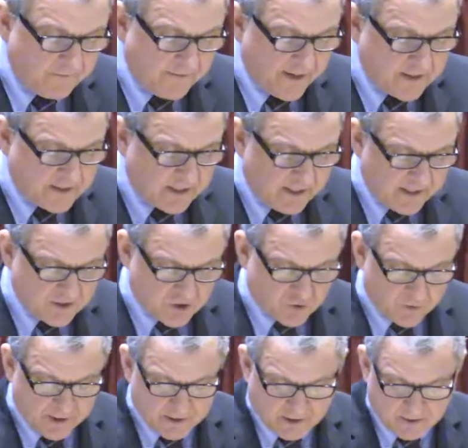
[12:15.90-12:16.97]
Facing
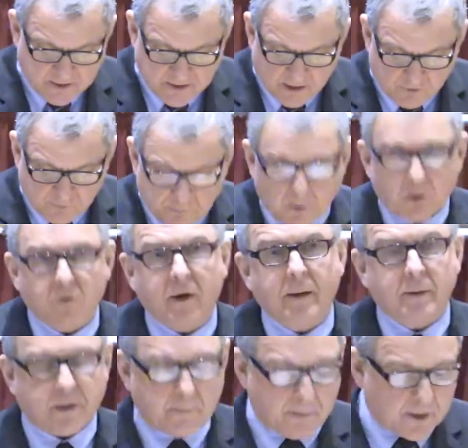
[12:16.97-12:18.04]
History and Ourselves
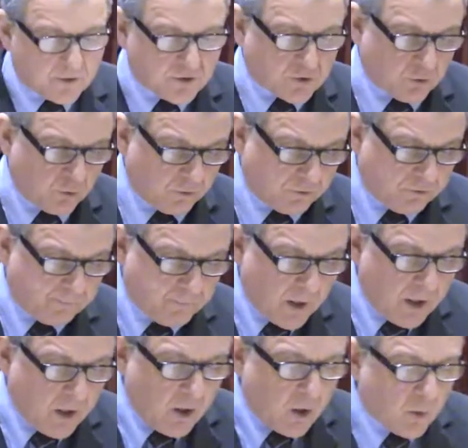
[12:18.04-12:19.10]
program at the middle schools,
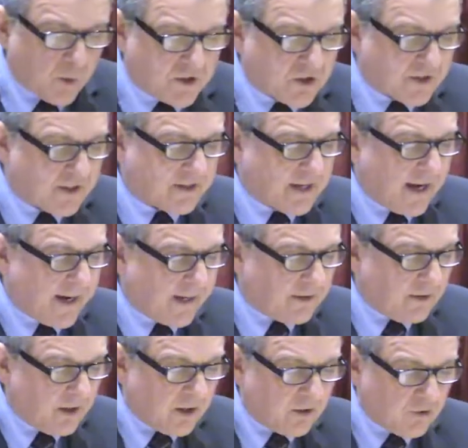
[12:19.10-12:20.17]
which is
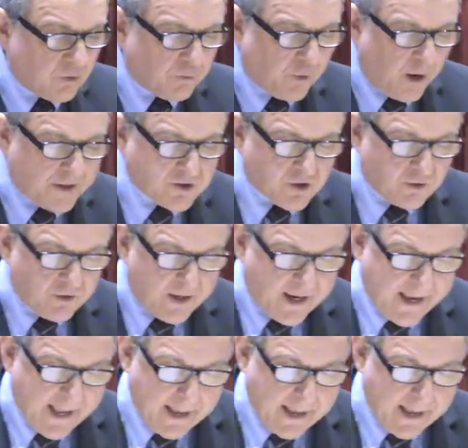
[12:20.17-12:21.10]
designed to foster